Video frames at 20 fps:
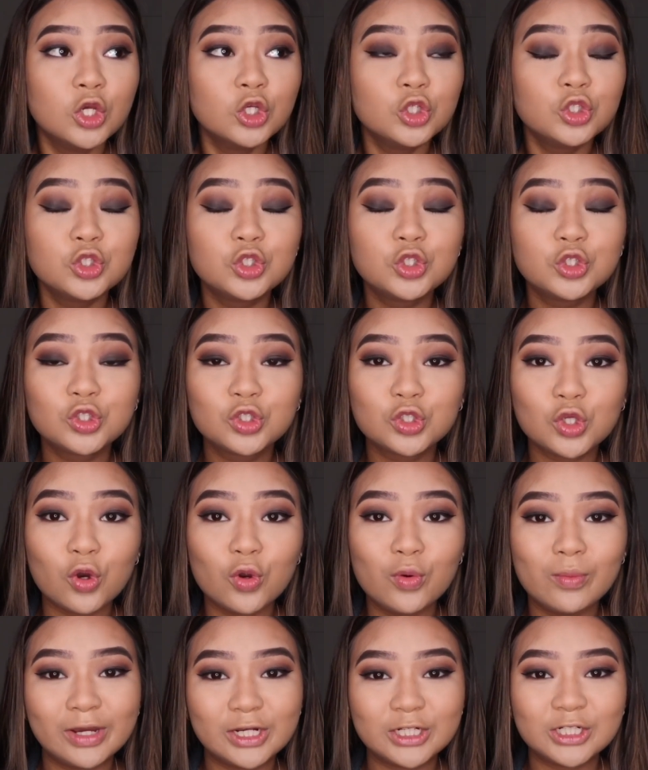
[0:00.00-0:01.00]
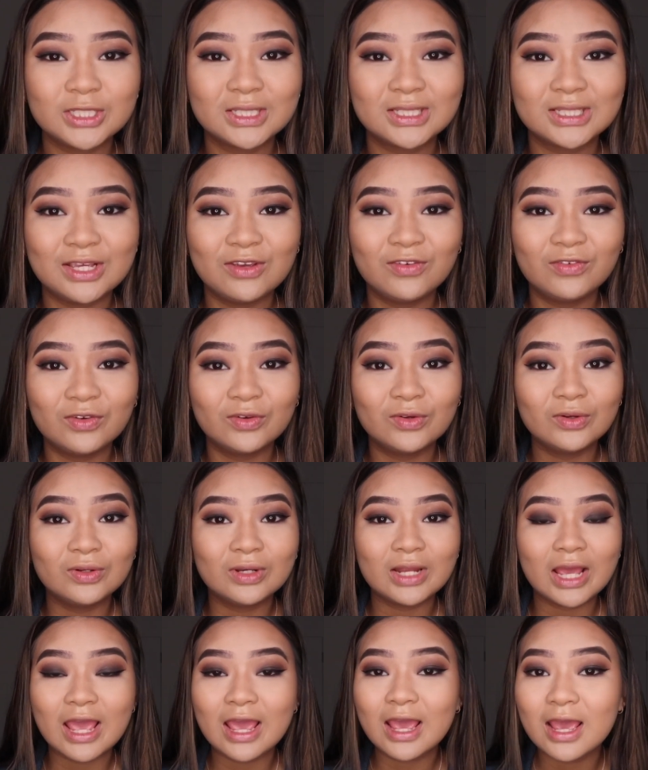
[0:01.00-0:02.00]
so much
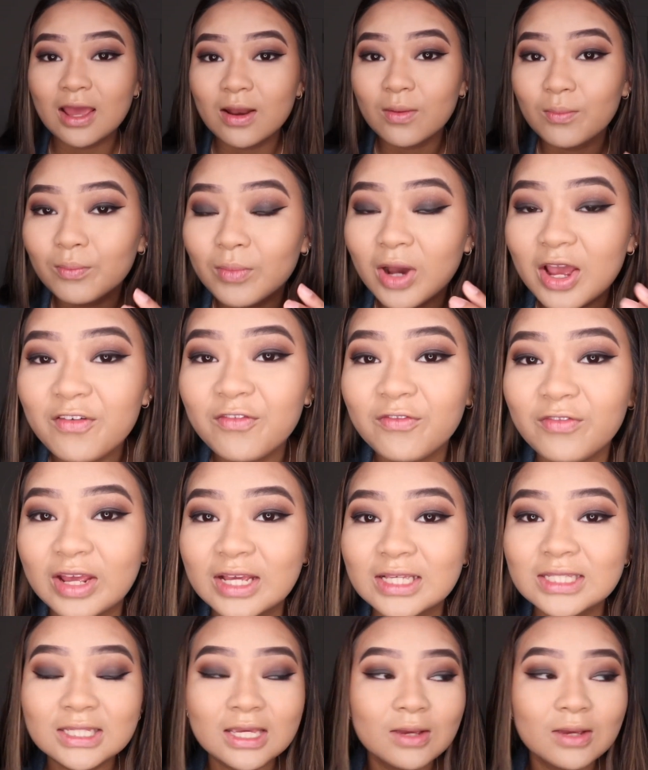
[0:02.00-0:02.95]
seafood and my face